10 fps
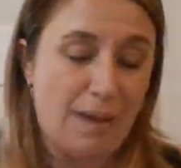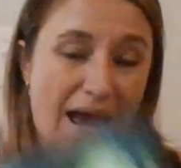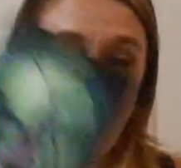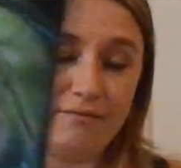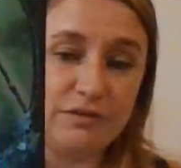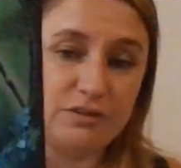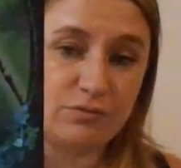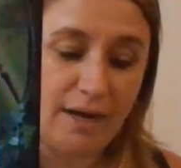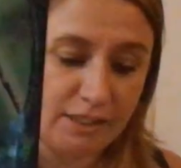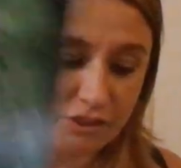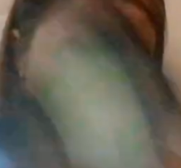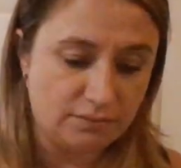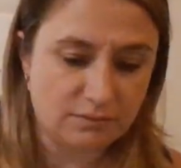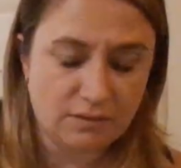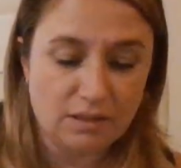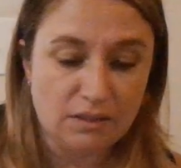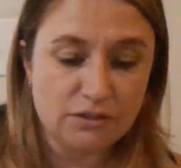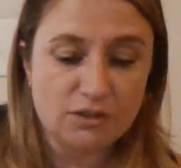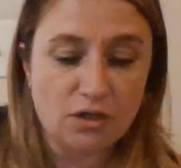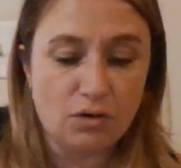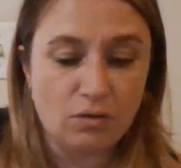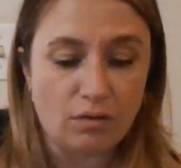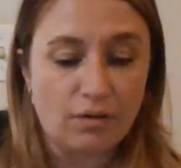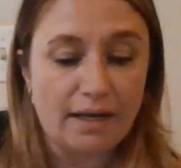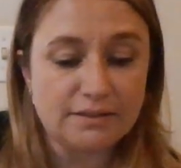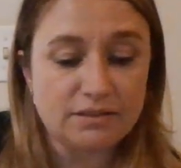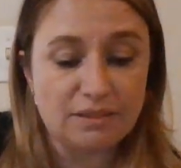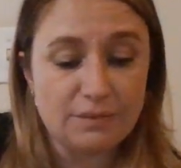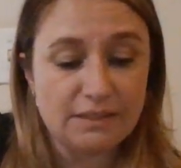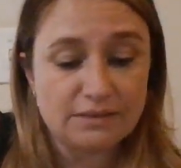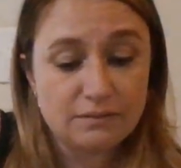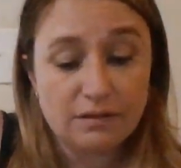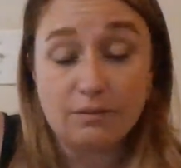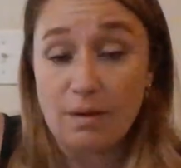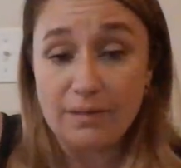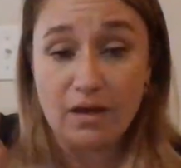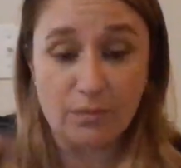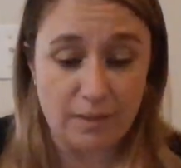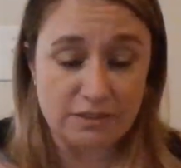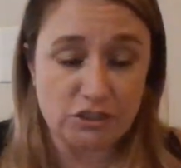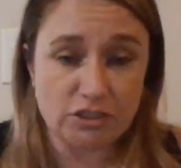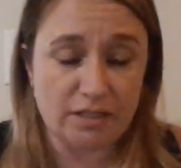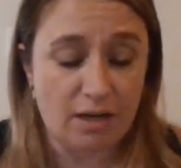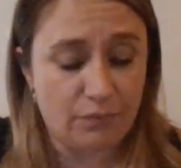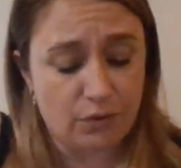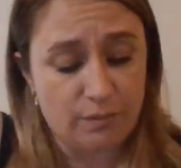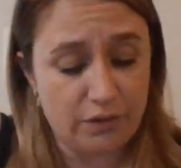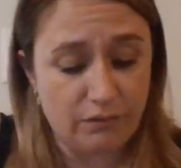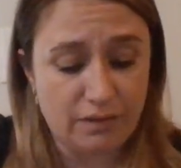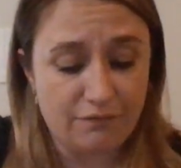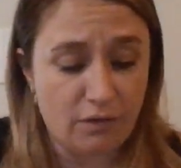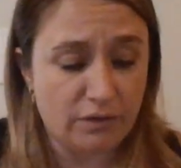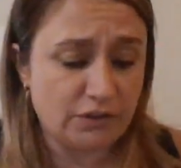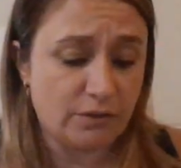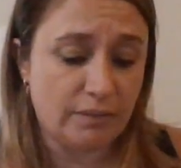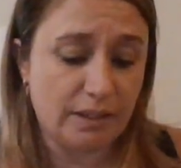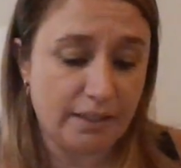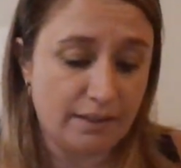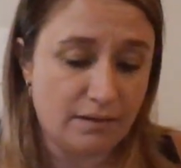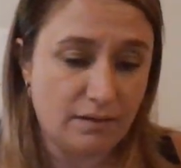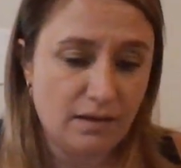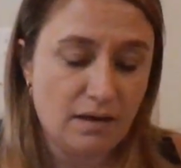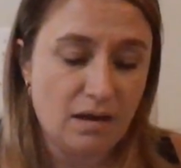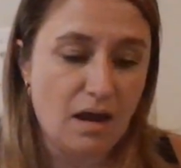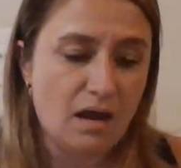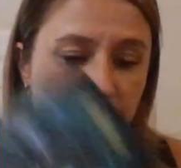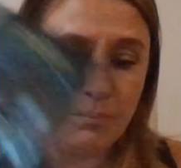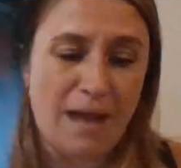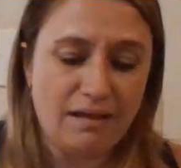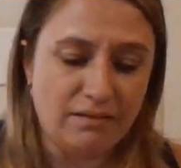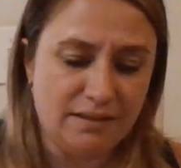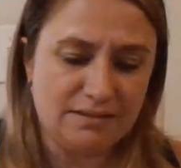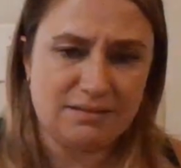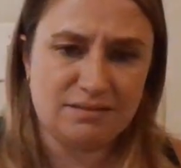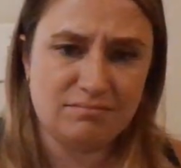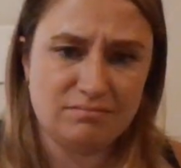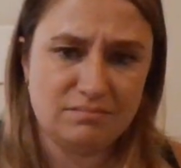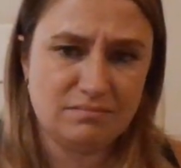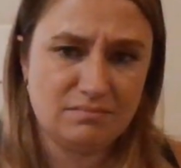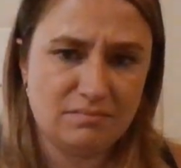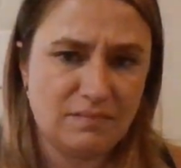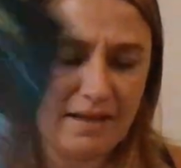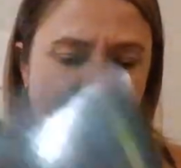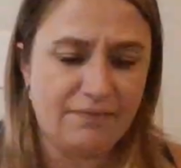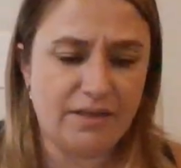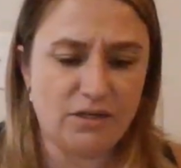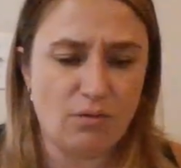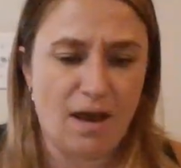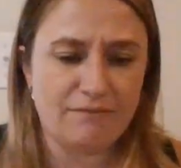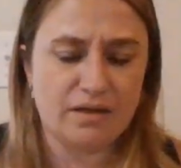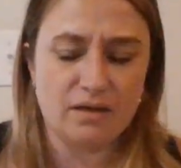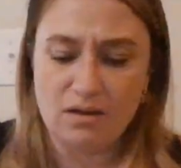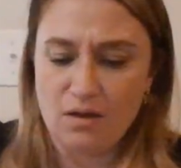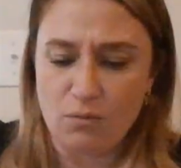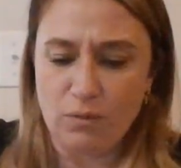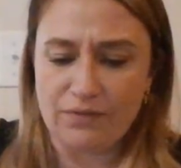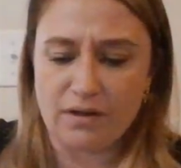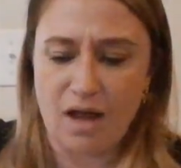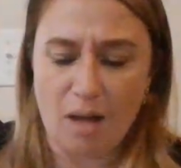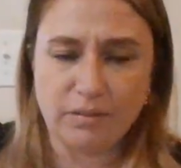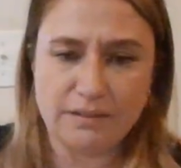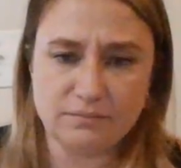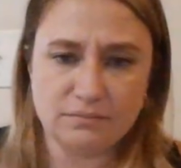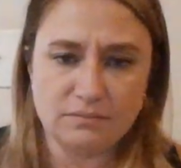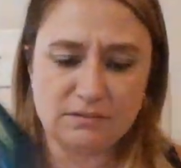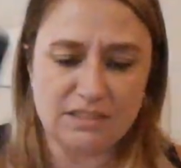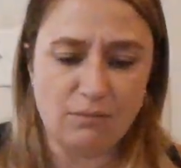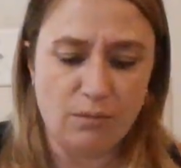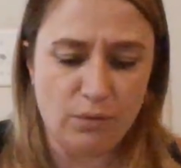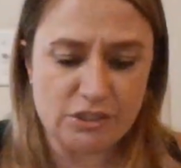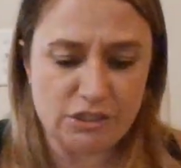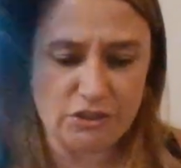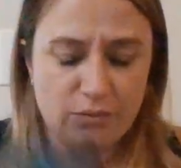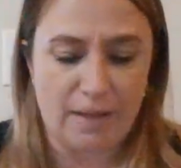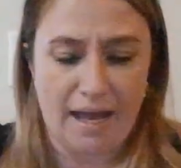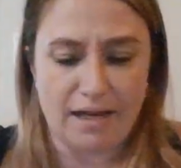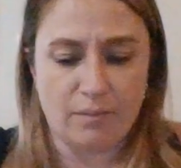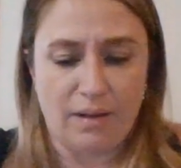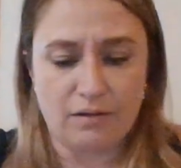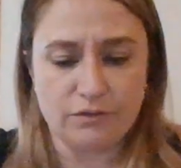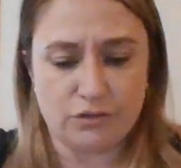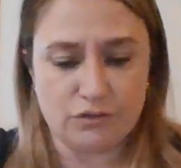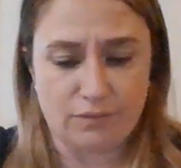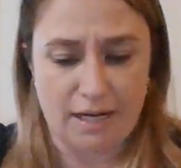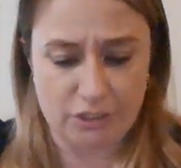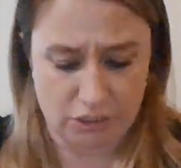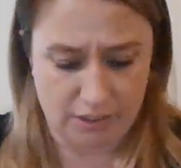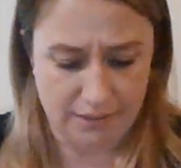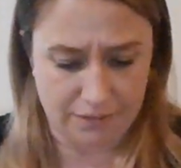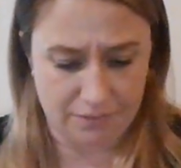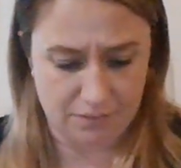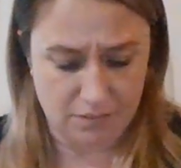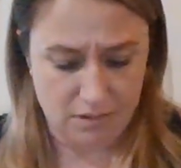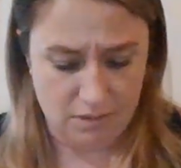Bat with direction. So, okay, so some of this, there might be other messages that come through, but you need to focus on your money here. Malice. And then you have, with the Goblin, someone wishes you bad about your direction here.